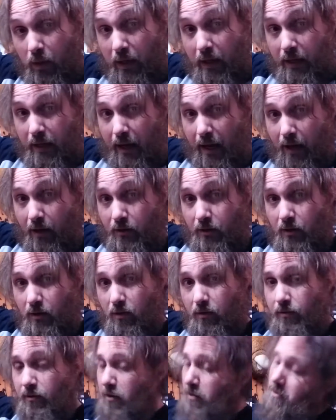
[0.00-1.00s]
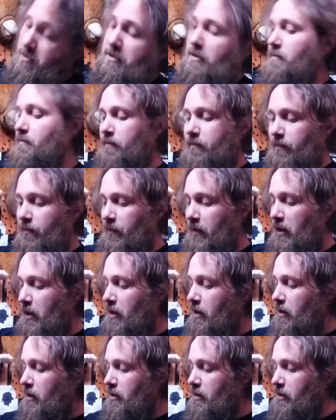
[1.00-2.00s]
getting down to it, folks.
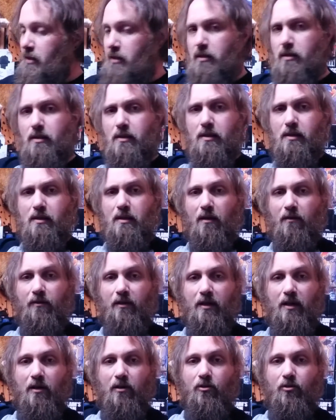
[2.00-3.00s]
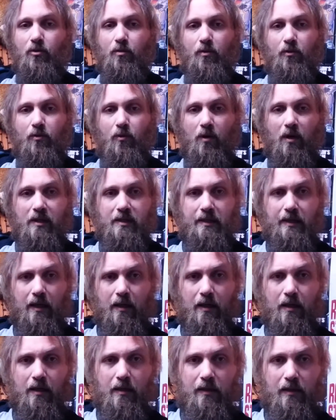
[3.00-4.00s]
This is the stuff I dug through before I
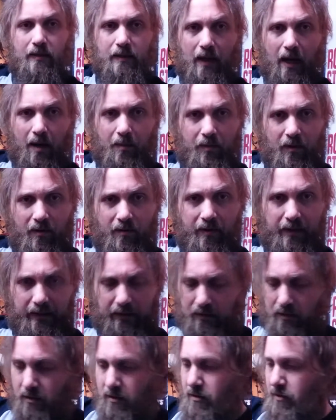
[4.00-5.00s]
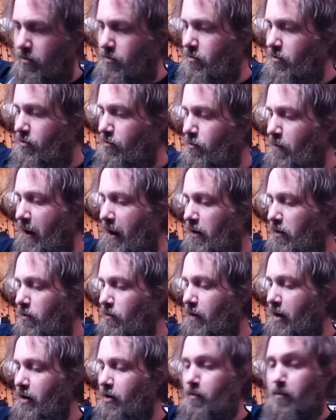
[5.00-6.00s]
stuck it in the top of it so it wouldn't rattle
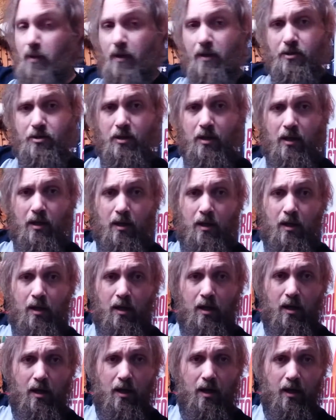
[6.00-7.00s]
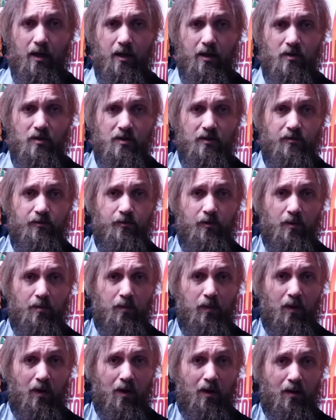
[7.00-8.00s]
around a bunch. Here's a
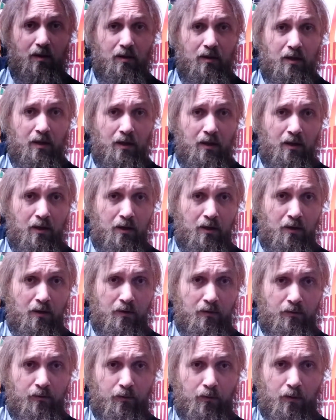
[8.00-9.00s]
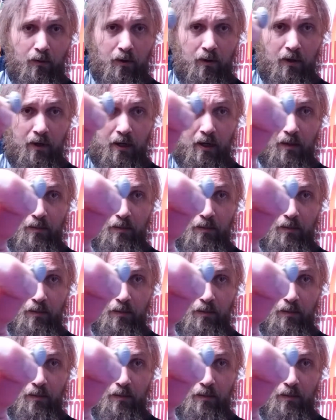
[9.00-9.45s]
football for